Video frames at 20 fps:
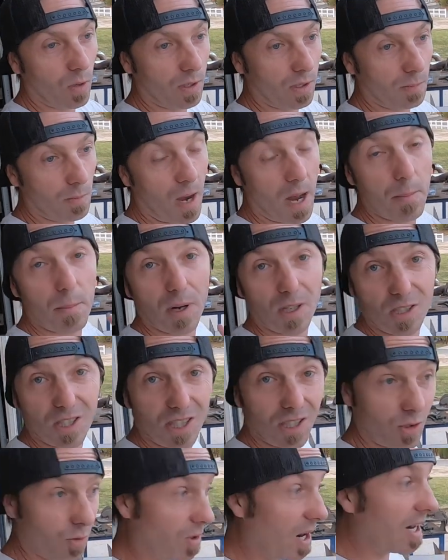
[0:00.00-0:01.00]
what my
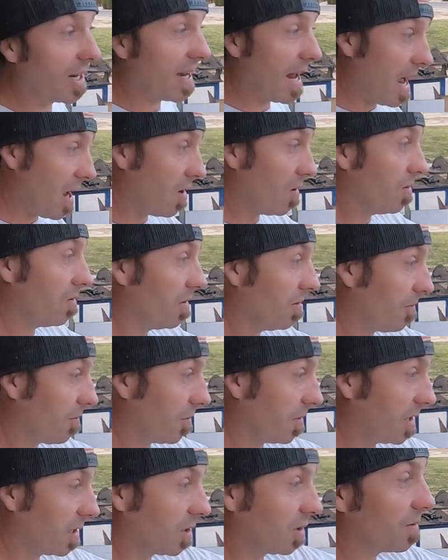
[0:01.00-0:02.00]
budget is right now
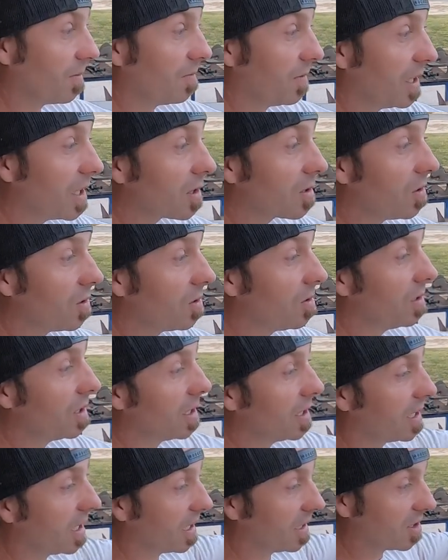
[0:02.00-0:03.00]
for this vehicle
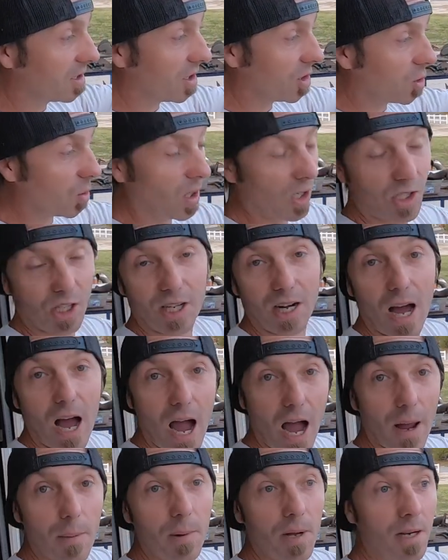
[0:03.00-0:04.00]
in the situation
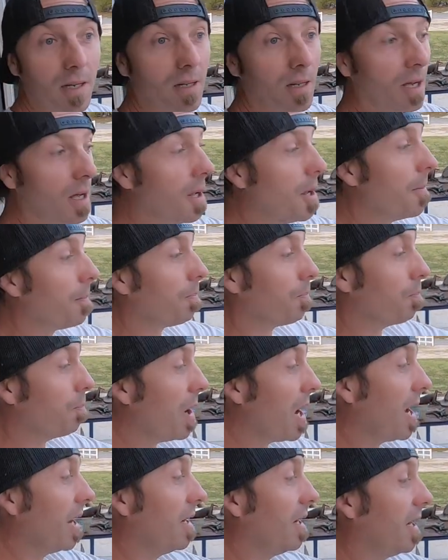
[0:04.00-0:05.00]
I'm in.
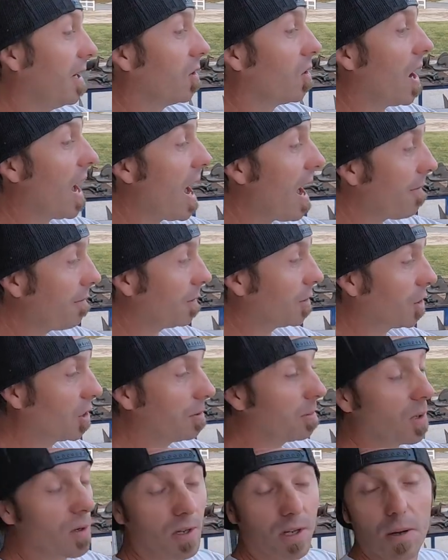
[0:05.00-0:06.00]
But it'll have a
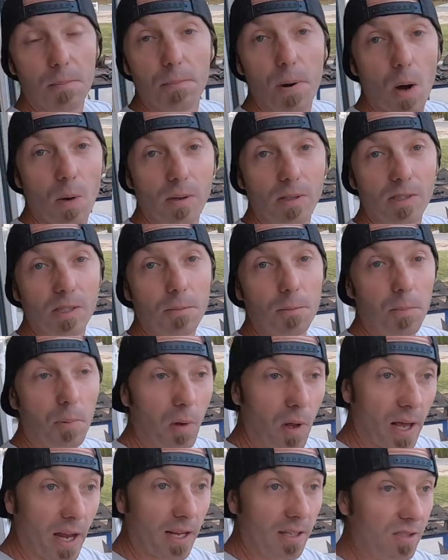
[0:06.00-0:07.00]
turbo and components in
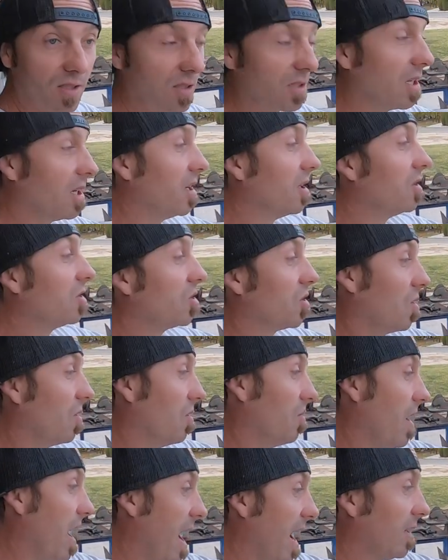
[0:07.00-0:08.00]
place,
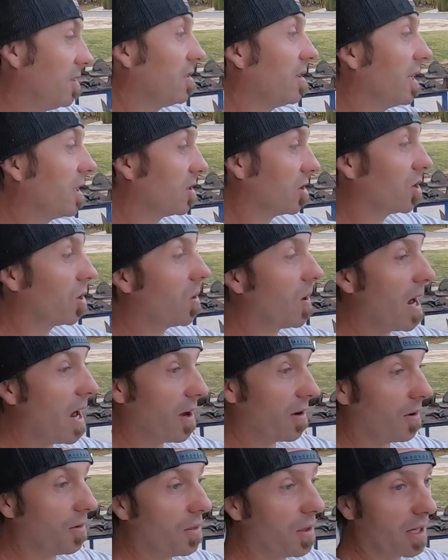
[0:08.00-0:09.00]
so as things go
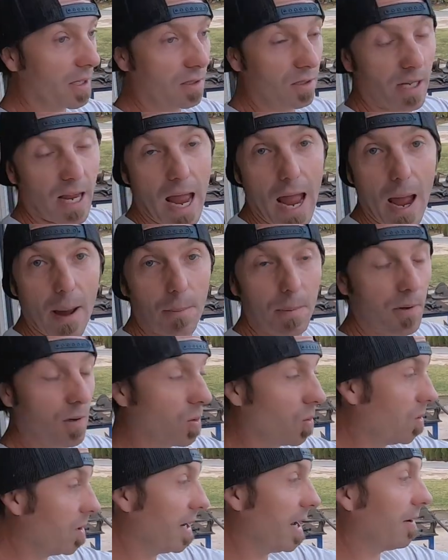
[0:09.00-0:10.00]
out or things happen
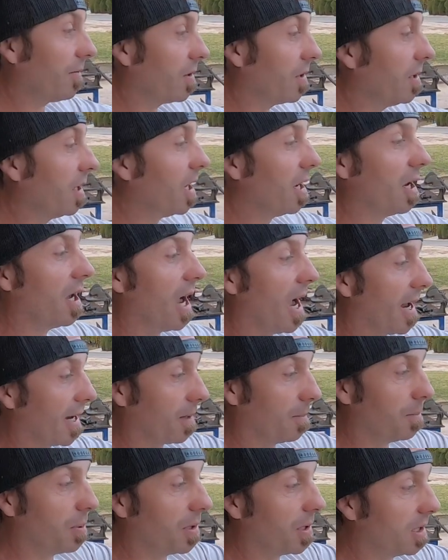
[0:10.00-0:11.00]
or whatever, I
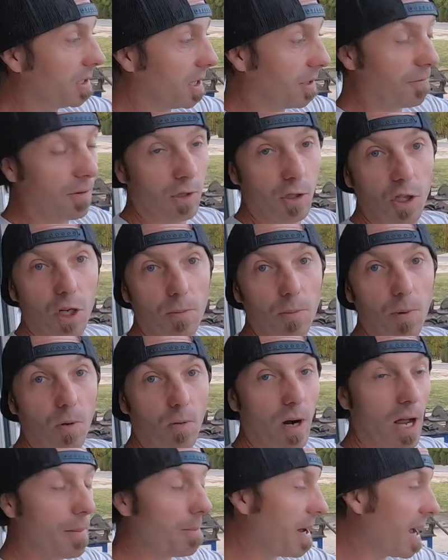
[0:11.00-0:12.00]
can put a different turbo
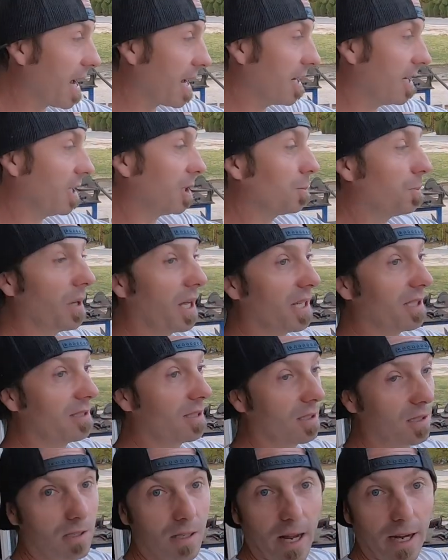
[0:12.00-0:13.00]
right back in its place
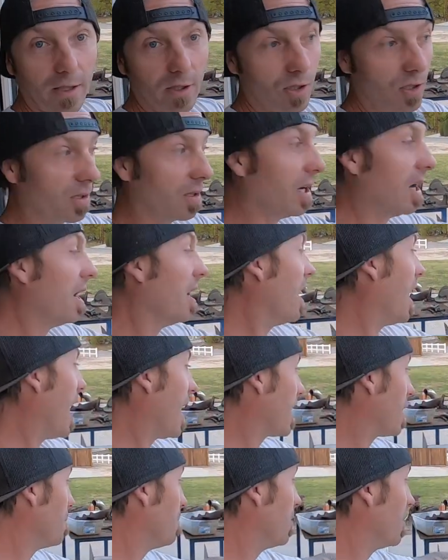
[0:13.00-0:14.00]
that's nicer.
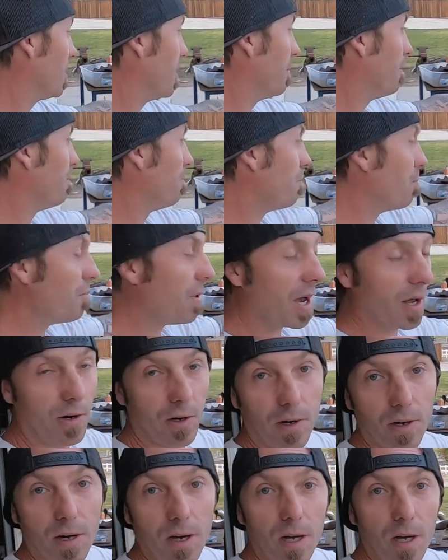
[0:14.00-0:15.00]
I can put a
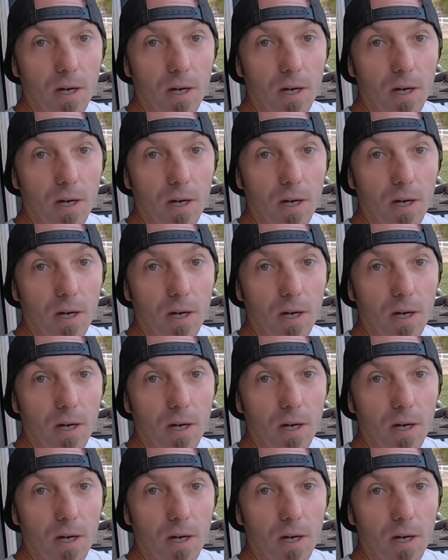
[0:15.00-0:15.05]
better